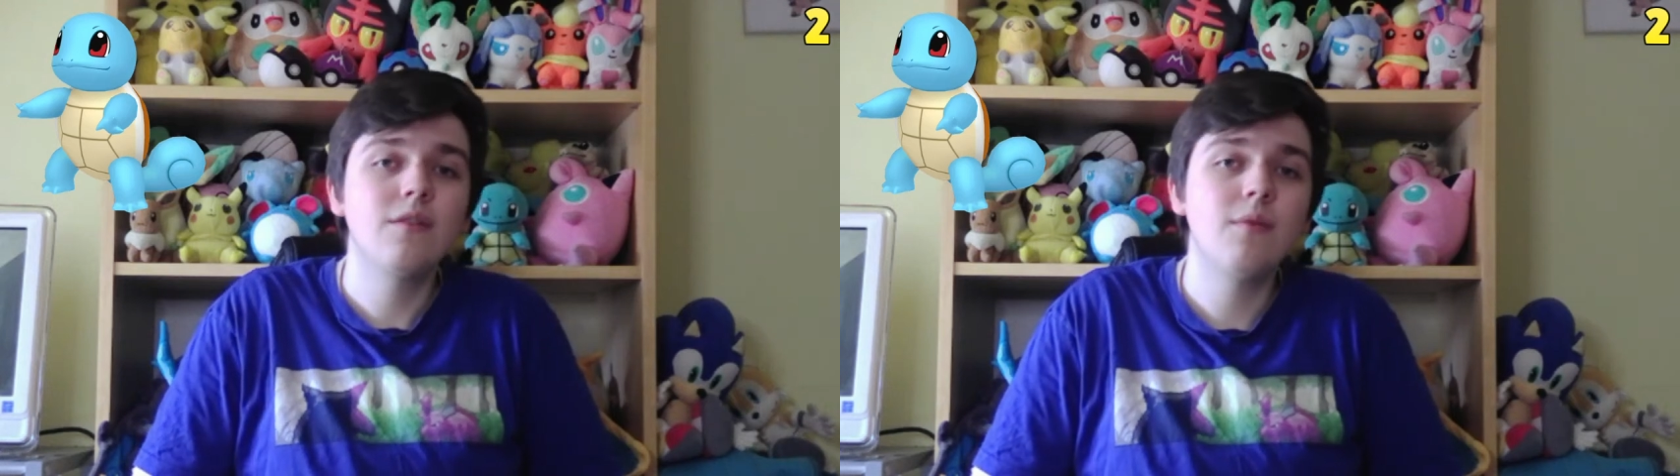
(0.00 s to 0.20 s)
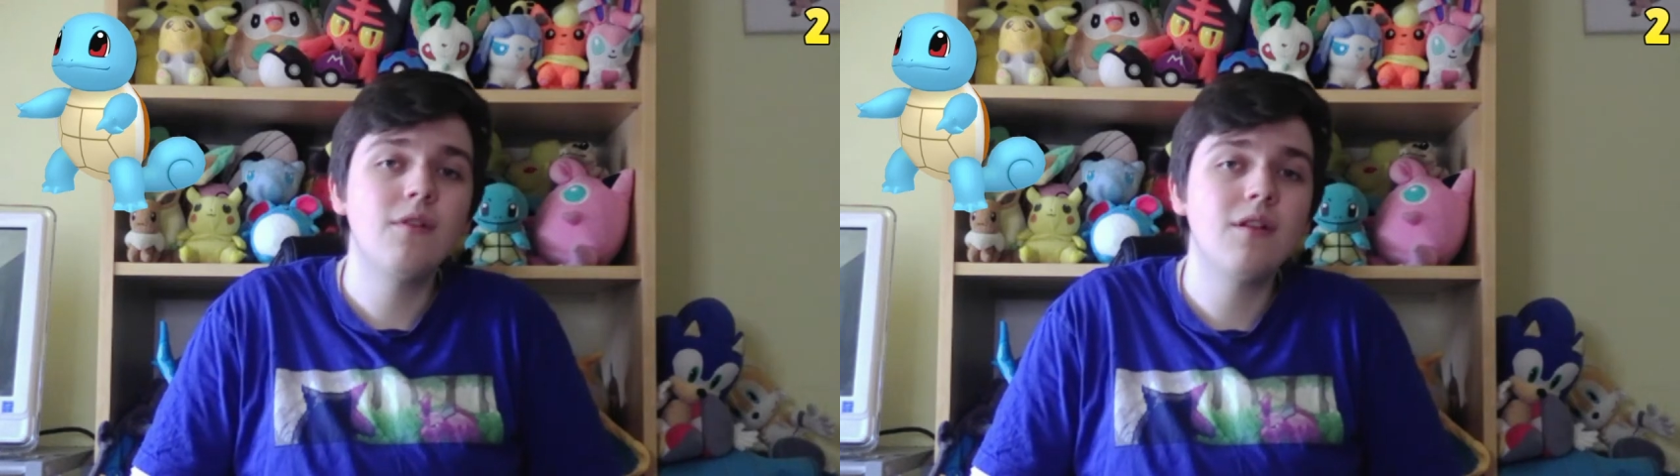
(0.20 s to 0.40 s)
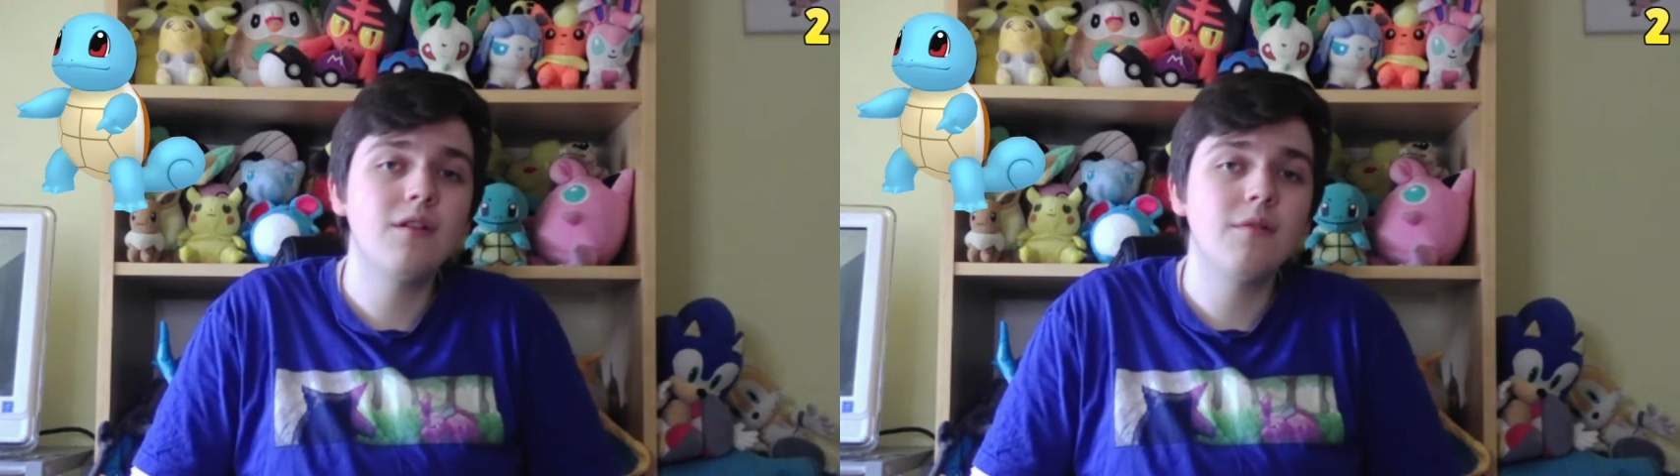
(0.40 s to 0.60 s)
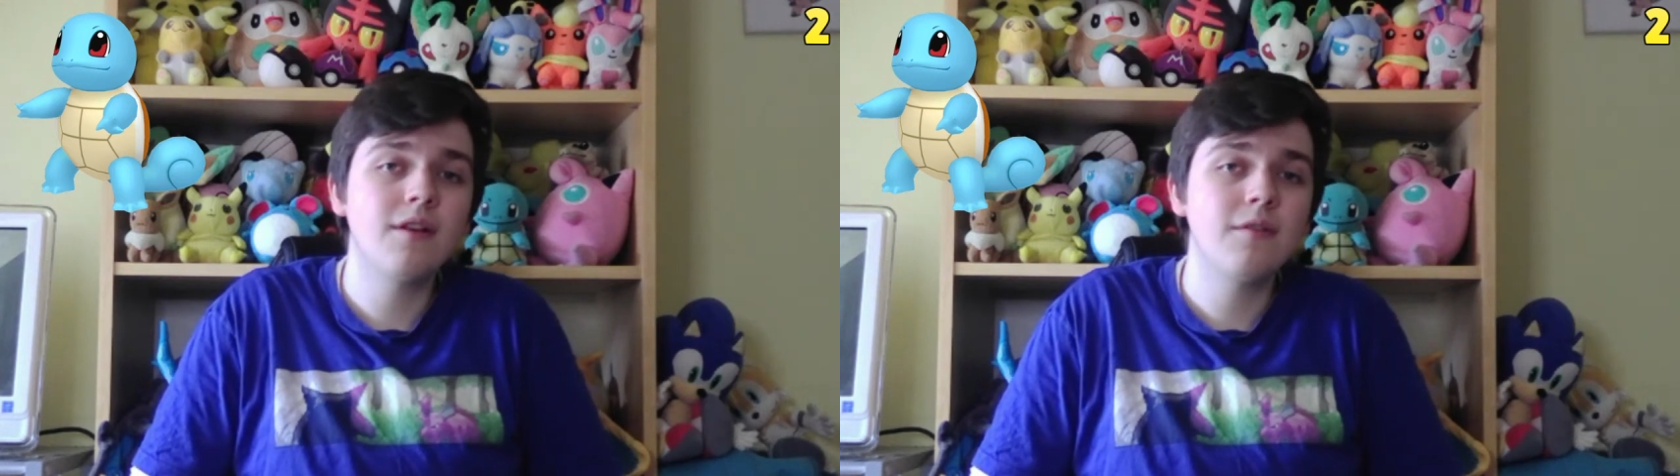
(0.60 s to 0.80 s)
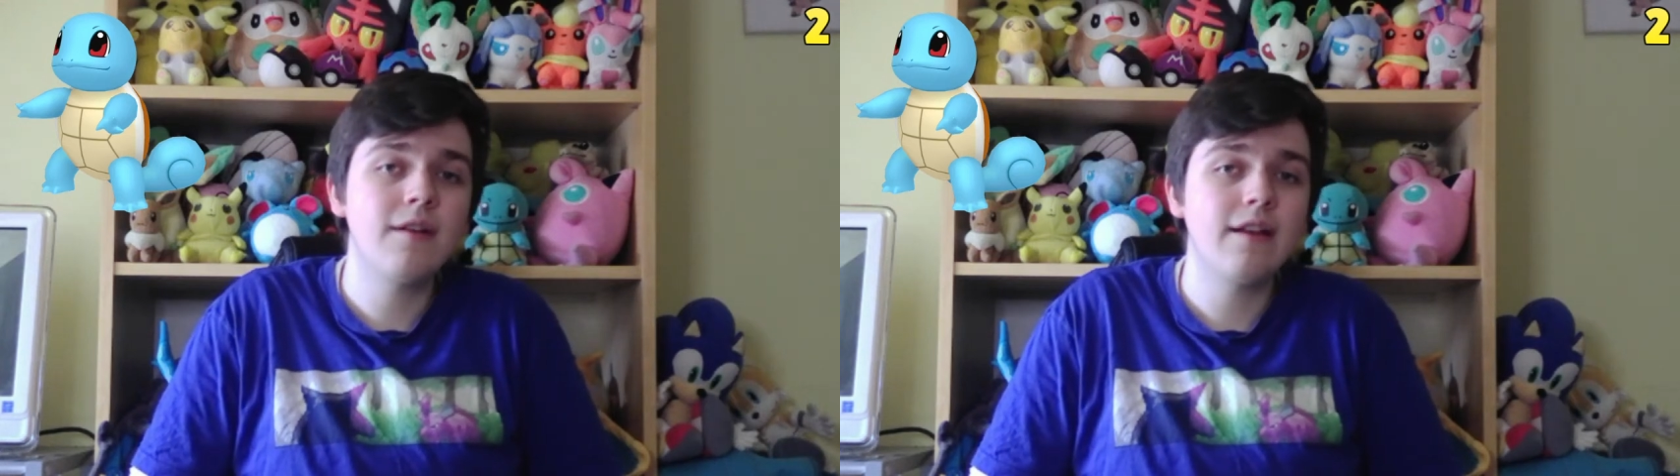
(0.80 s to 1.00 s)
Squirtle
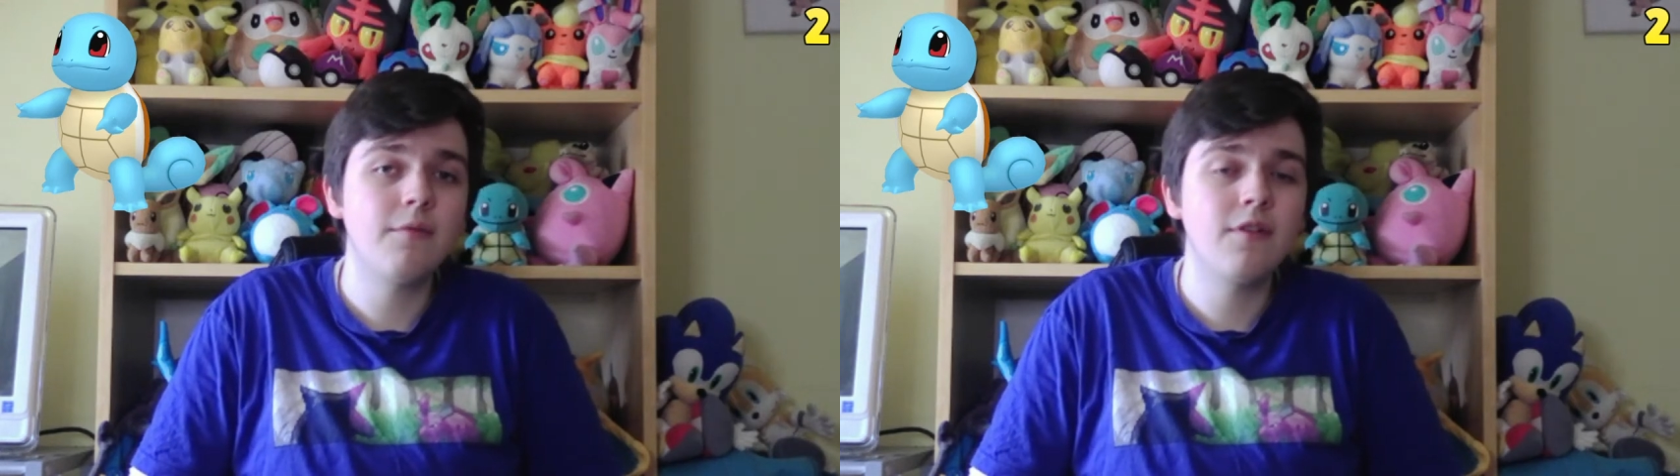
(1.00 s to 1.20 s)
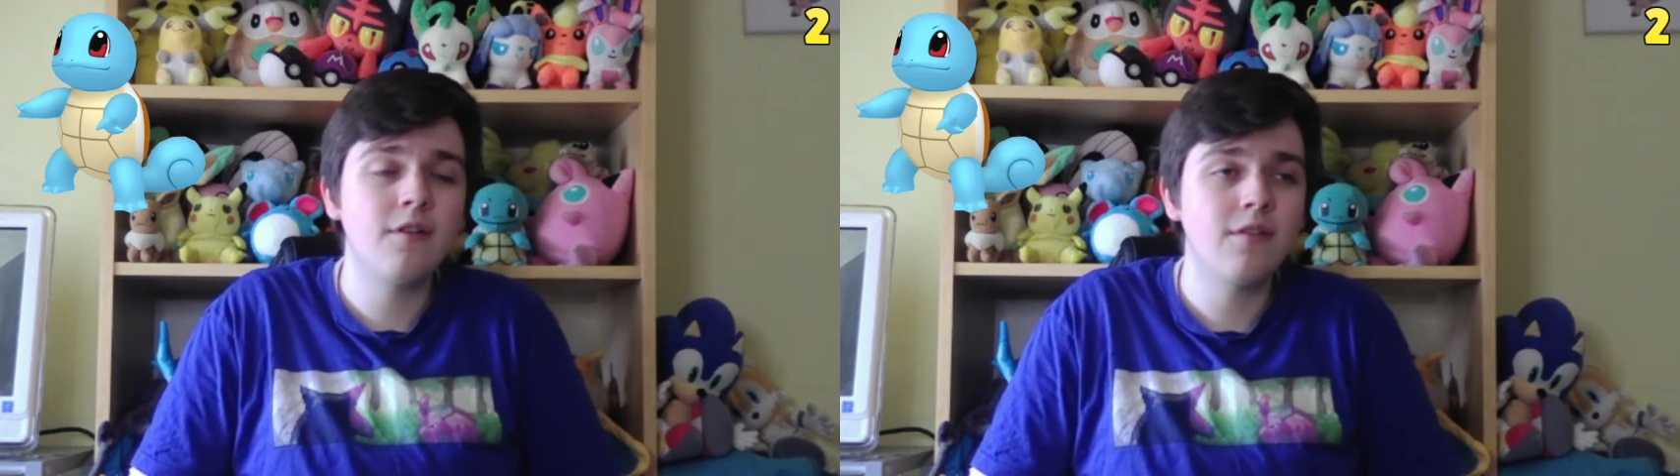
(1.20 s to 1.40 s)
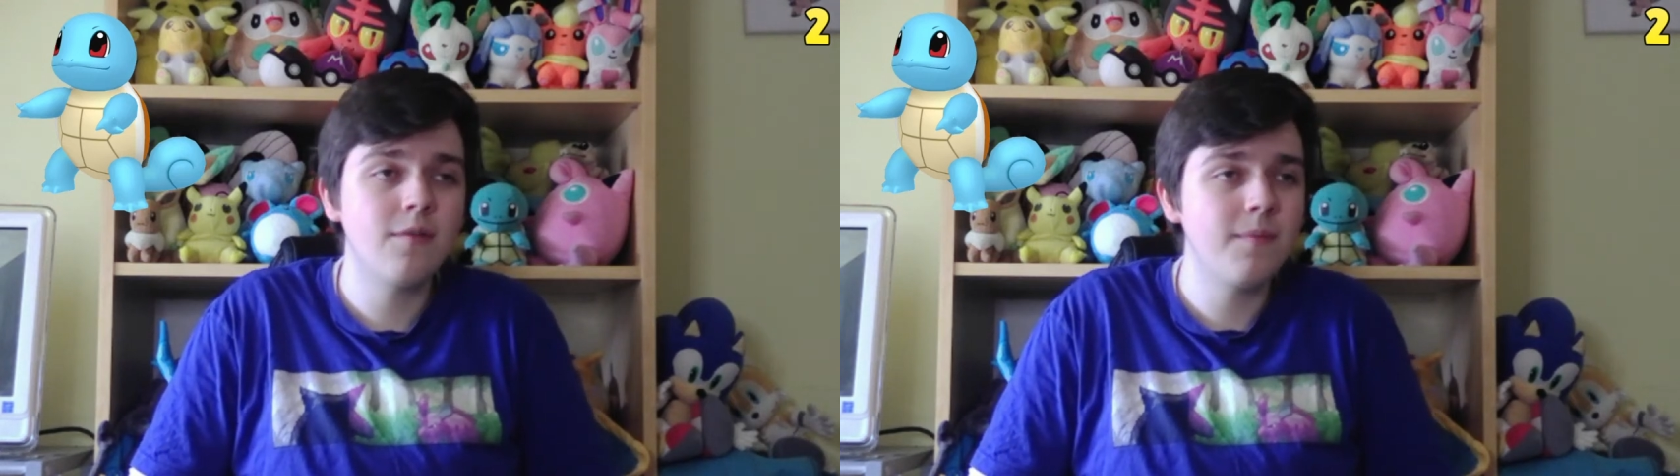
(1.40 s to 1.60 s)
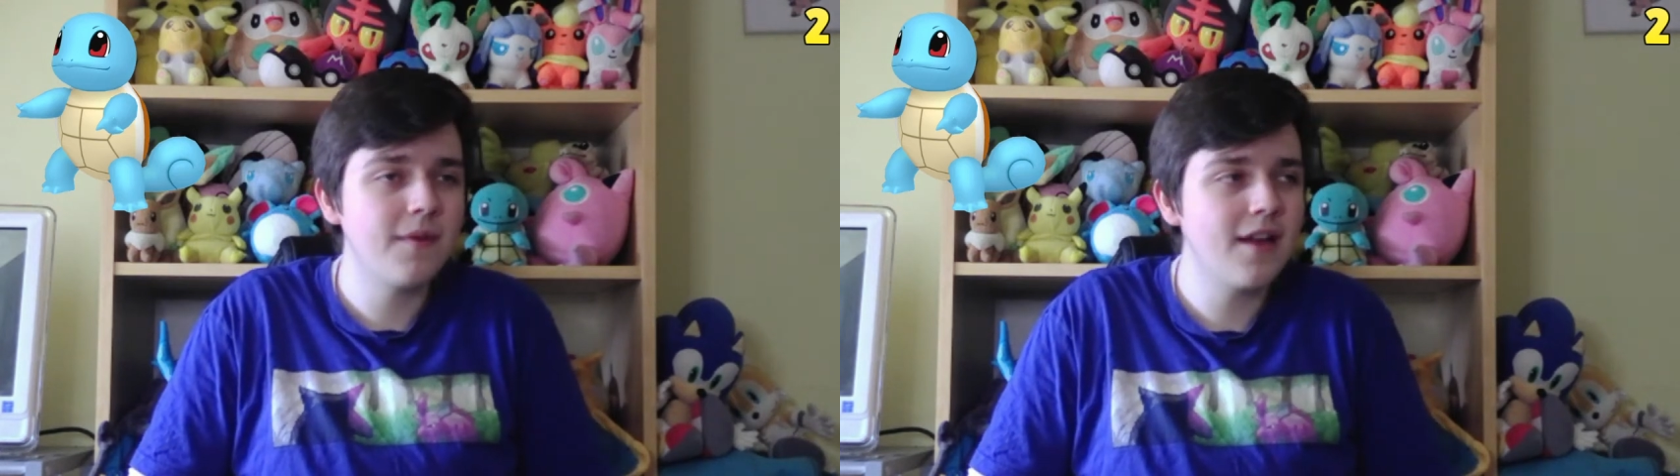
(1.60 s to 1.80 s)
would also